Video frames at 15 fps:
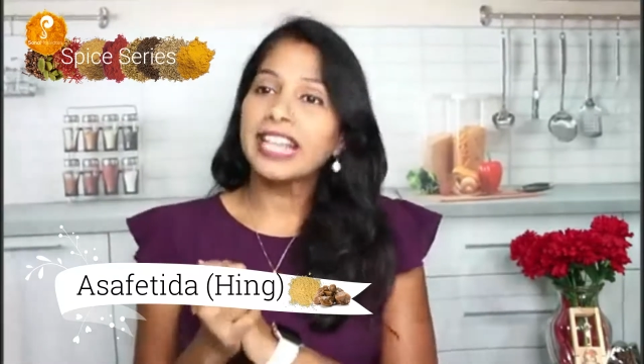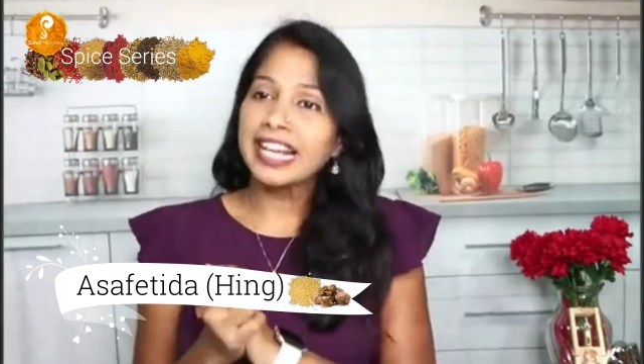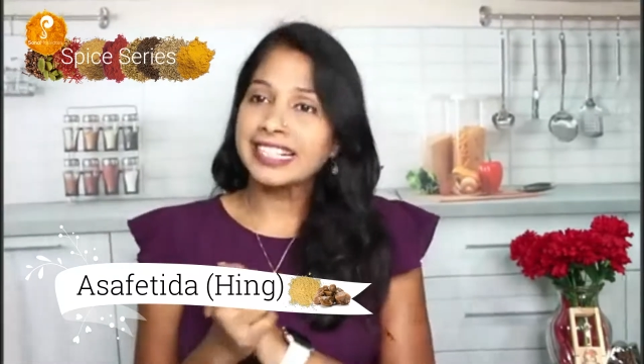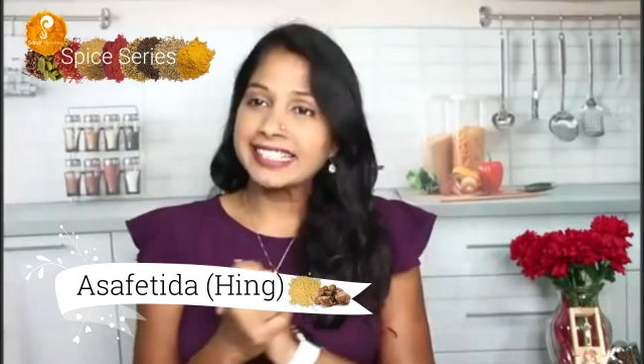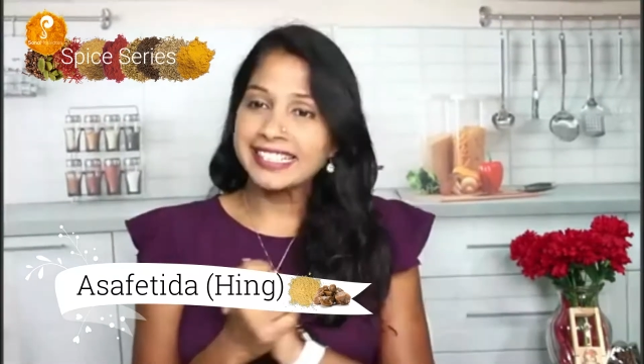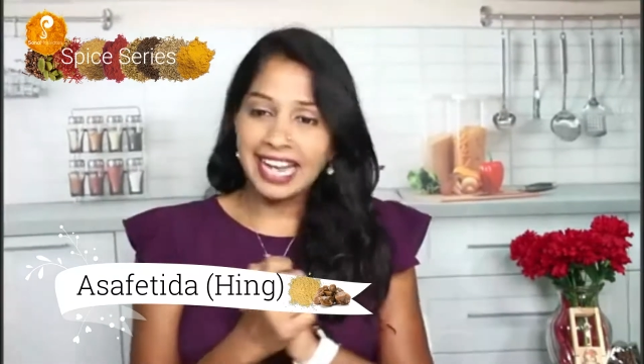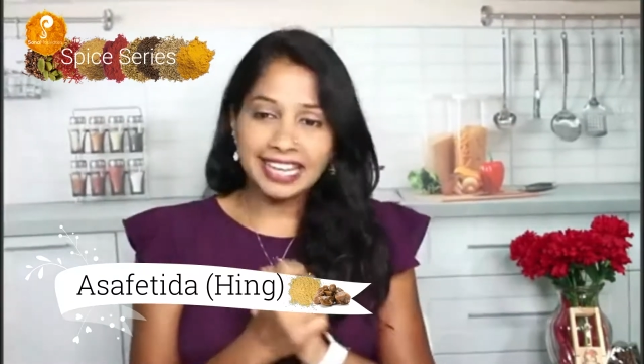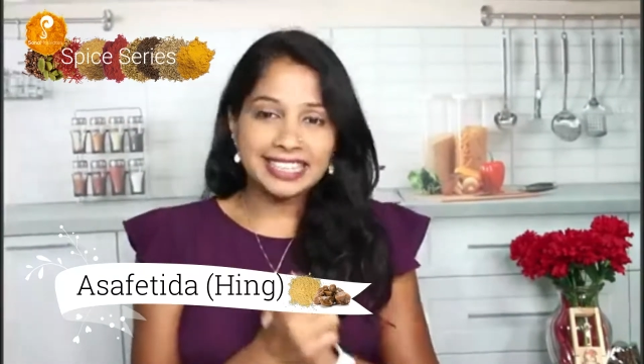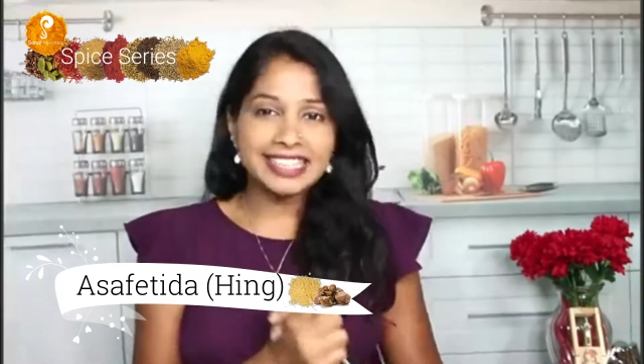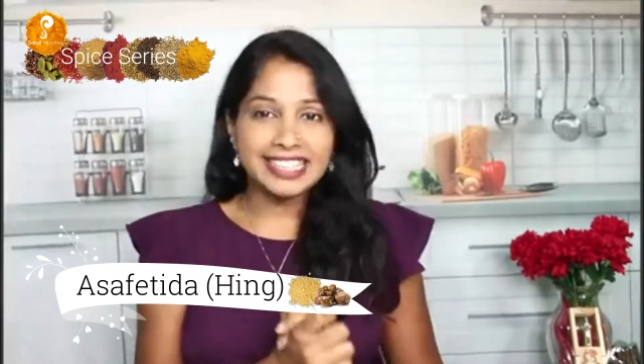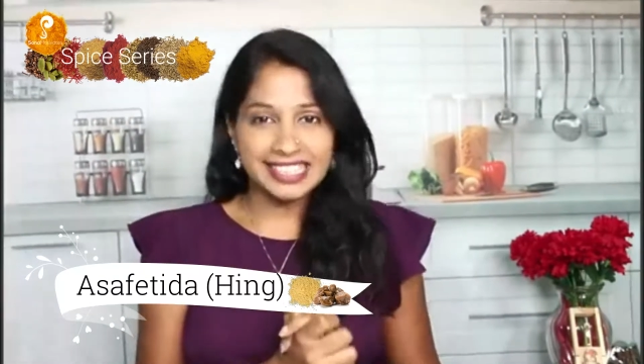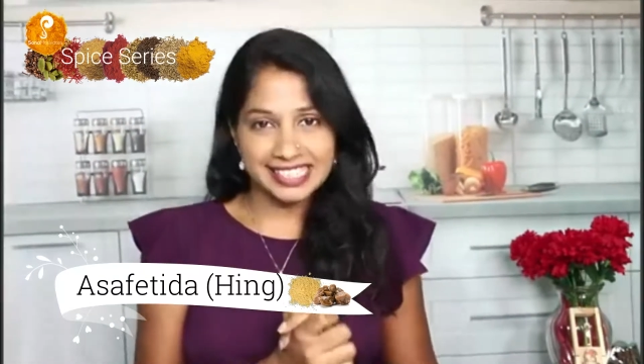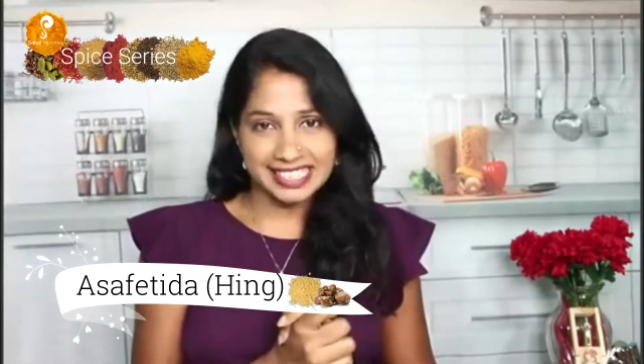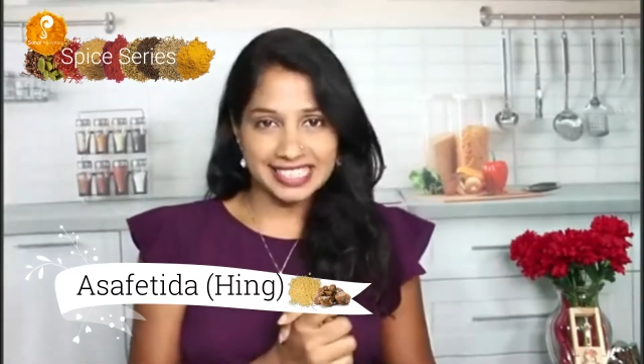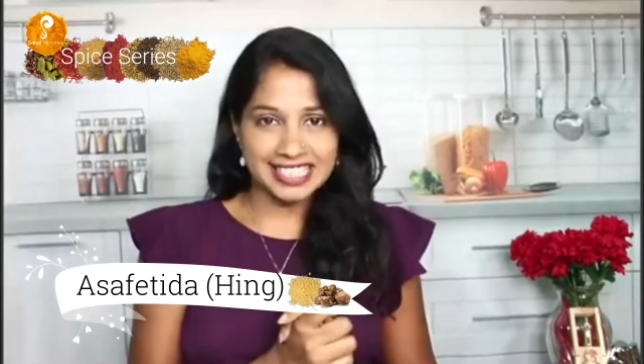exactly
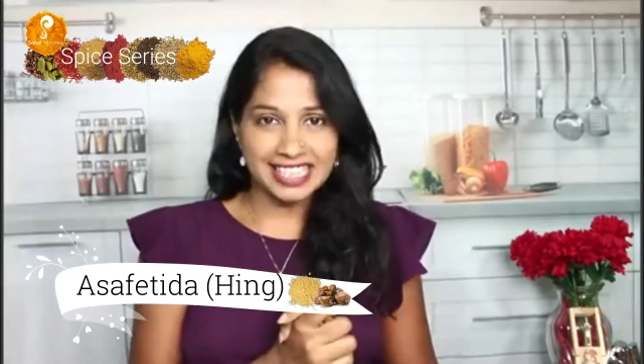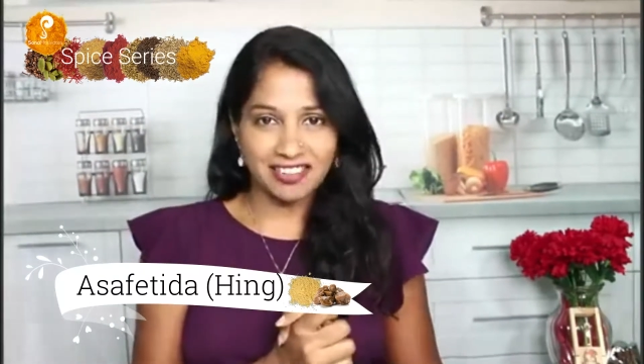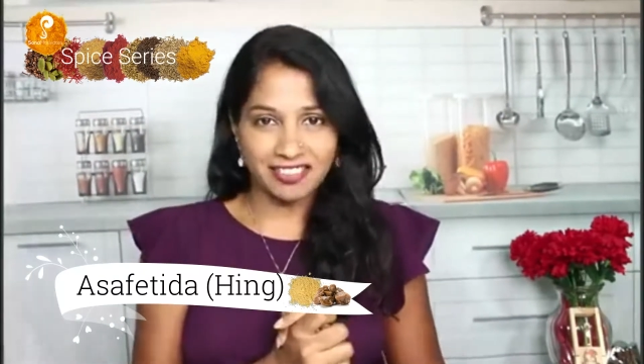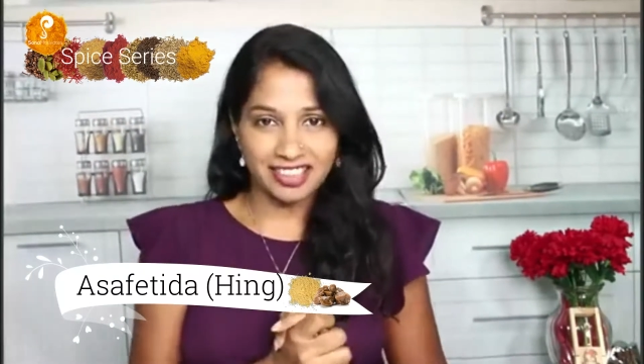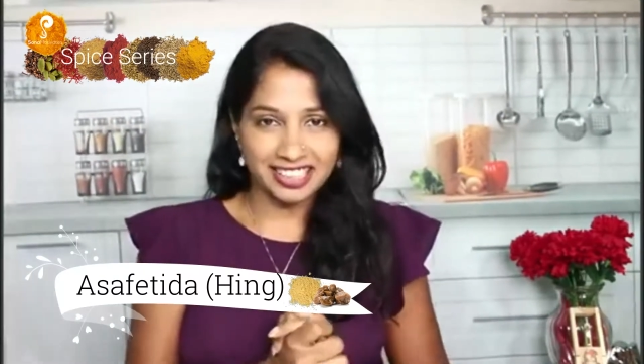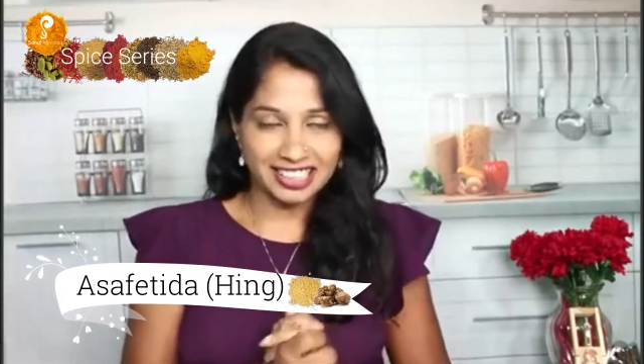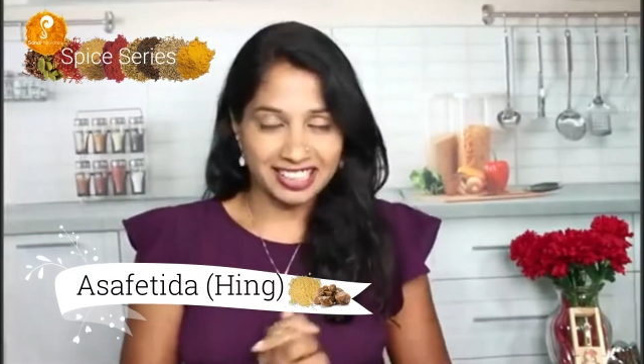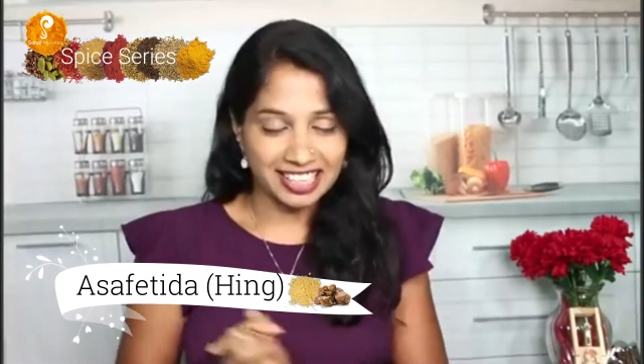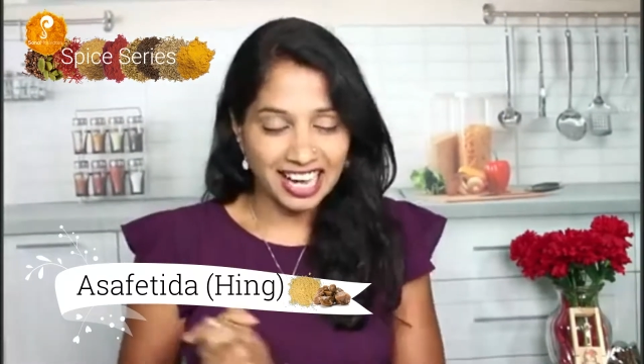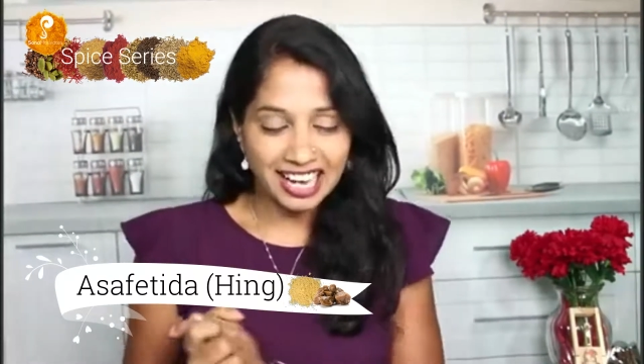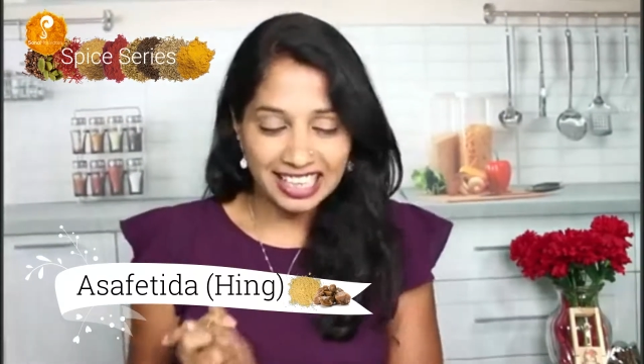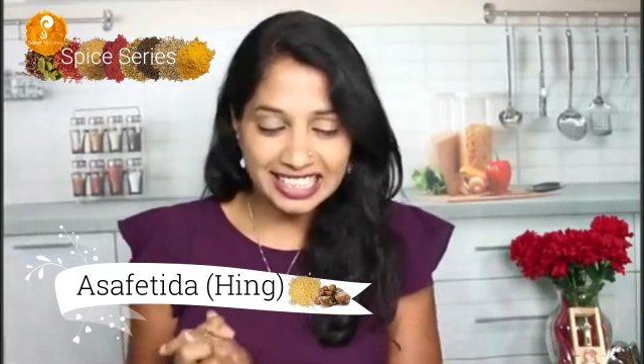is Asafoetida?